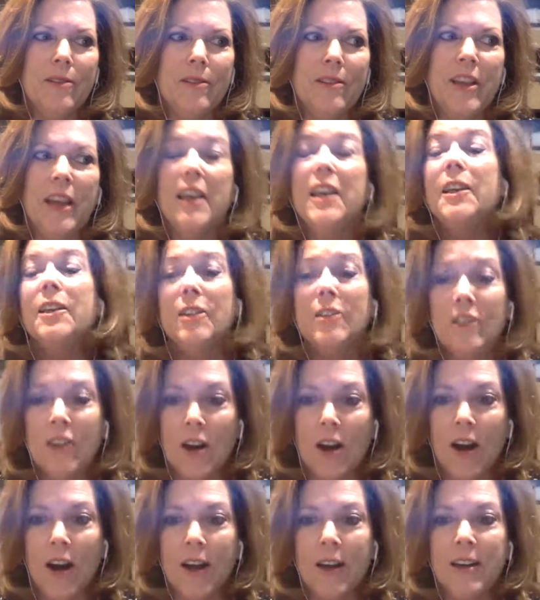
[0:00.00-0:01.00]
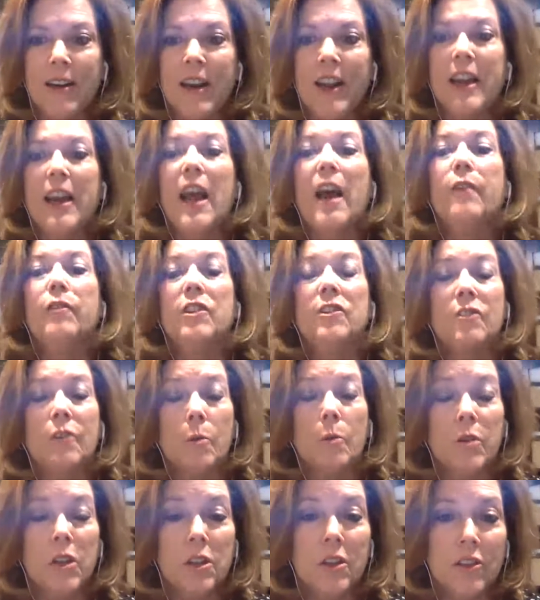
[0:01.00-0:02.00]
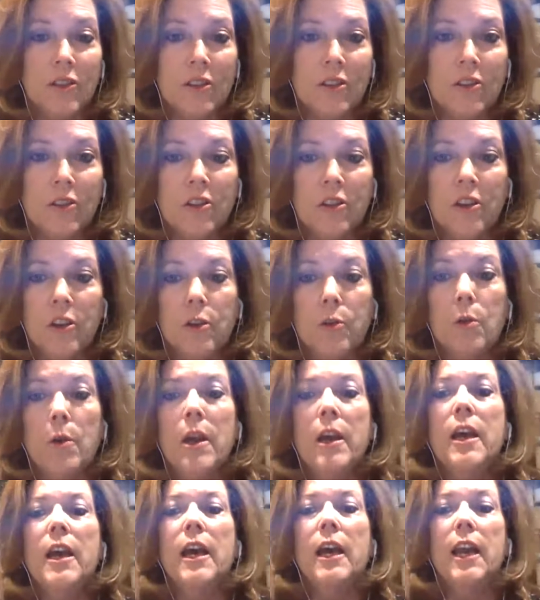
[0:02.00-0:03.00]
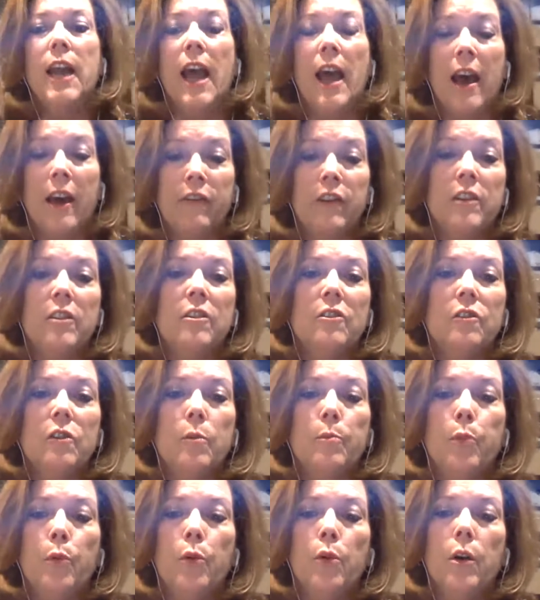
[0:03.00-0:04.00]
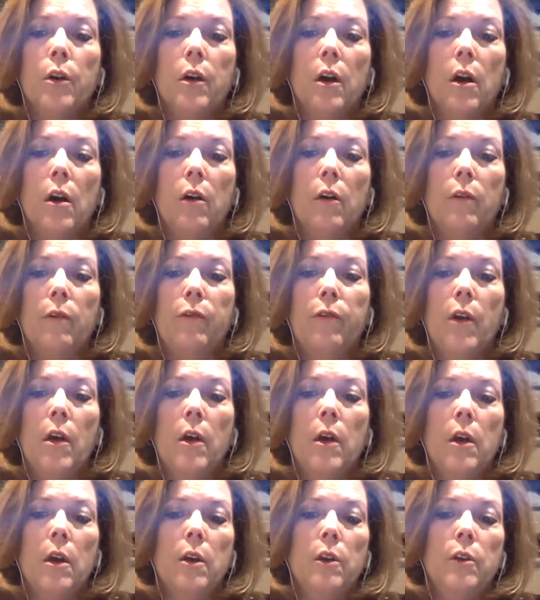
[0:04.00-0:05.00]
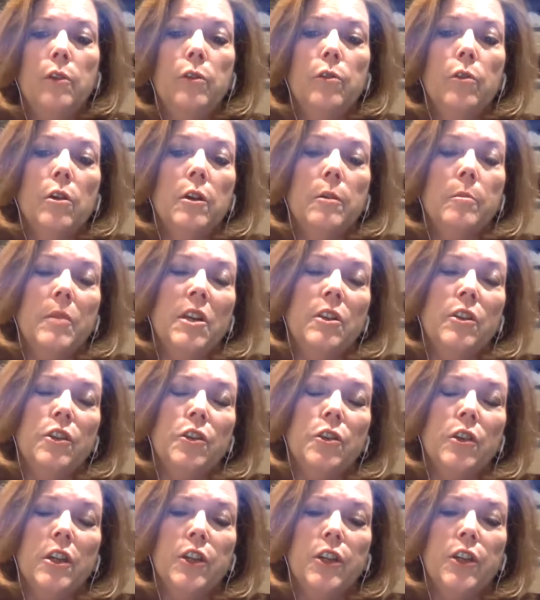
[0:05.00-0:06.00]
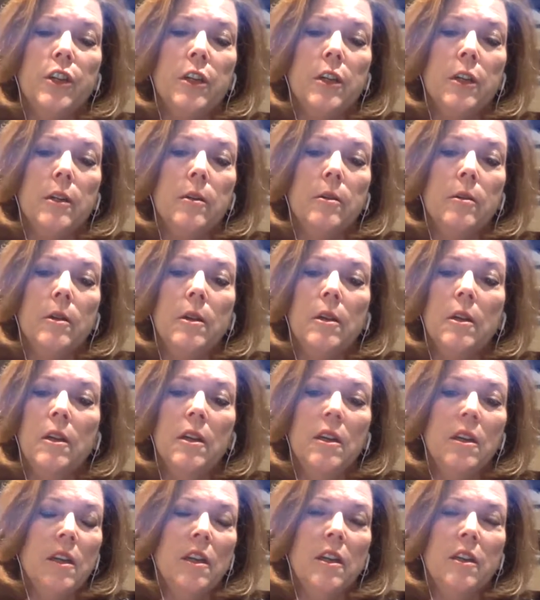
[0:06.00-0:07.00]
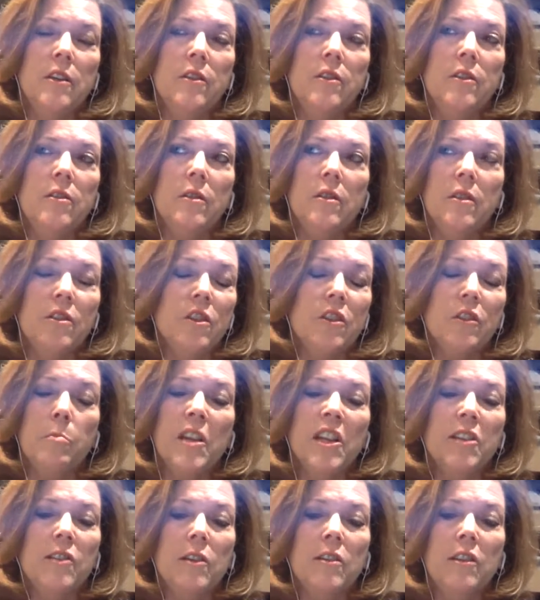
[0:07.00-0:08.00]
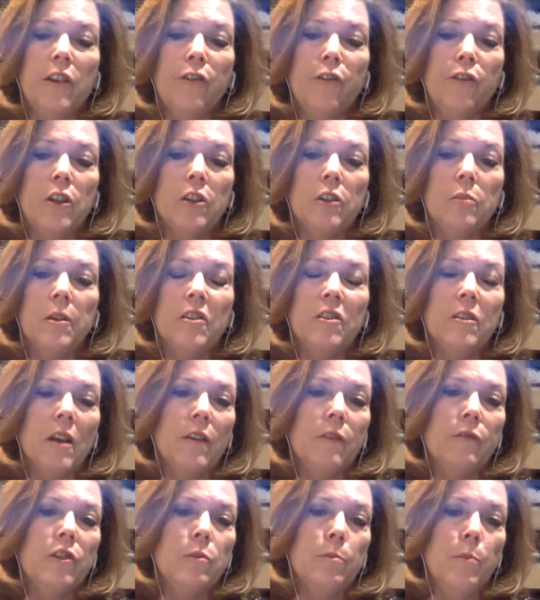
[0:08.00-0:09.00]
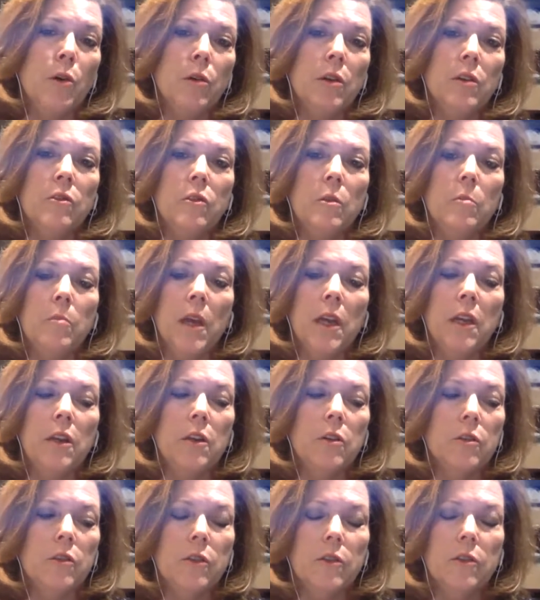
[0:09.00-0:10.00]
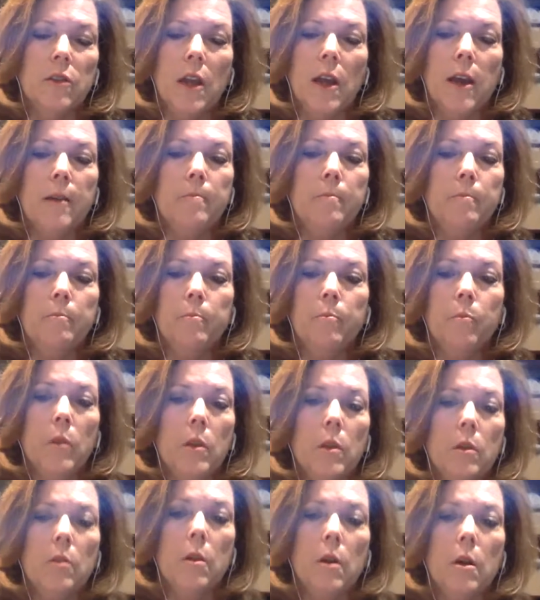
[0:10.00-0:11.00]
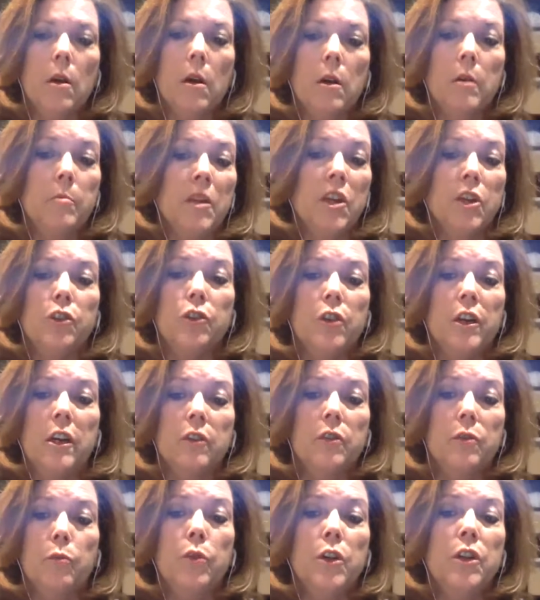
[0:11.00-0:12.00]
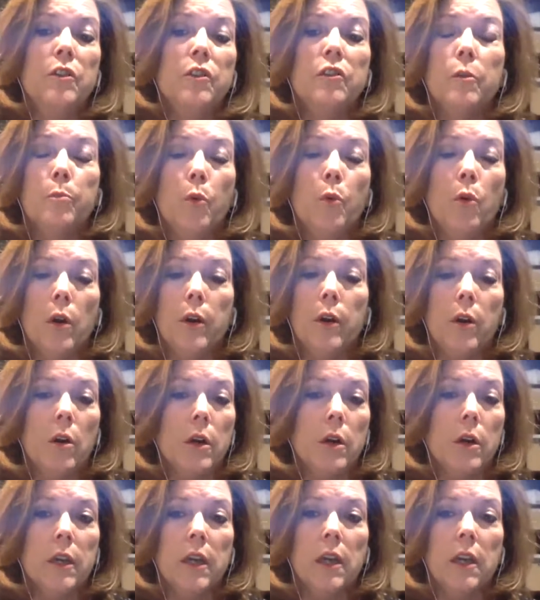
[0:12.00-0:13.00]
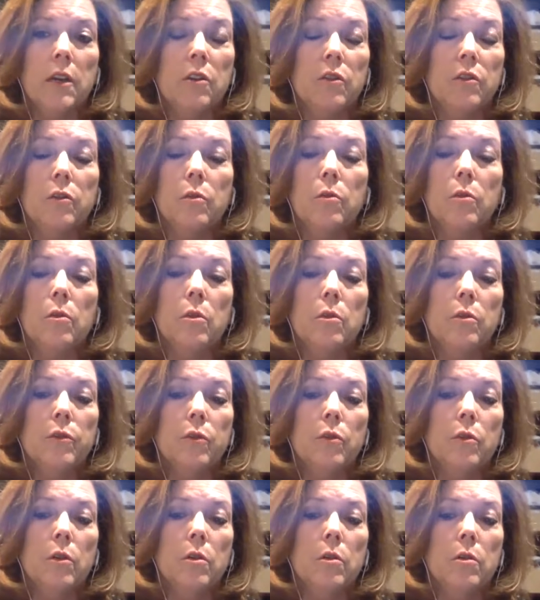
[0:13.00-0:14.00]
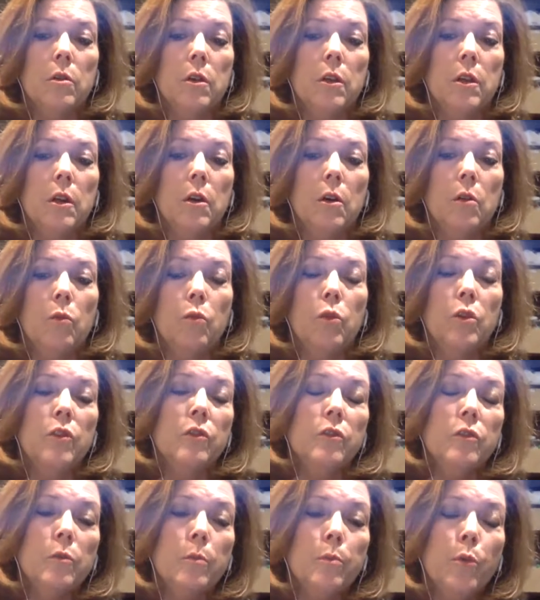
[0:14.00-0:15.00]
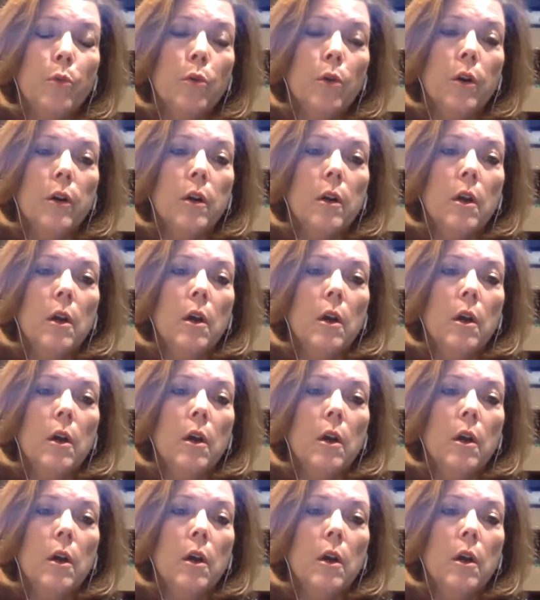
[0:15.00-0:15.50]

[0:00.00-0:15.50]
taking this on and having someone listen to you and having the support of your administration just makes a difference, because I've spoken to many nurses that administrators wouldn't support Narcan in schools, or wouldn't support